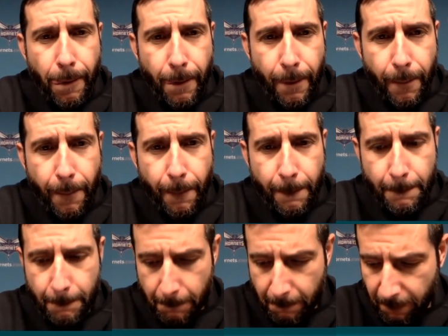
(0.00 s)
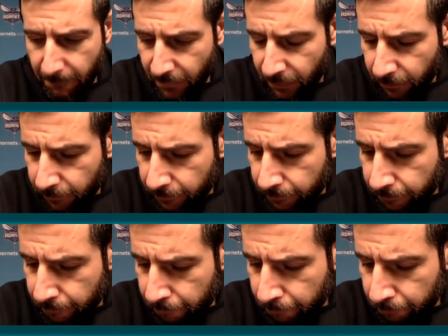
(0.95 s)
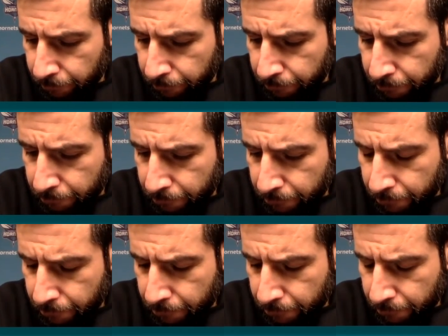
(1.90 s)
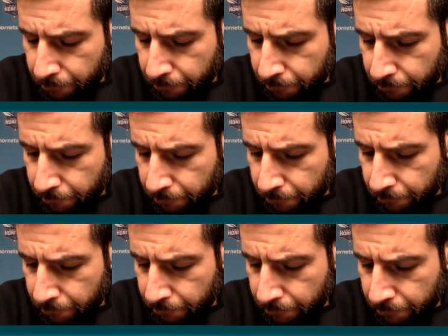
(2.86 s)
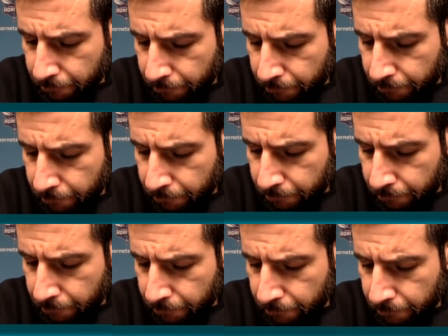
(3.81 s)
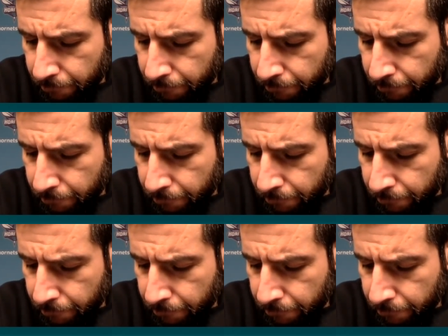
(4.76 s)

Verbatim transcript: Um, I'm sure we probably won't see him Saturday, but is there a chance we might see him on Monday?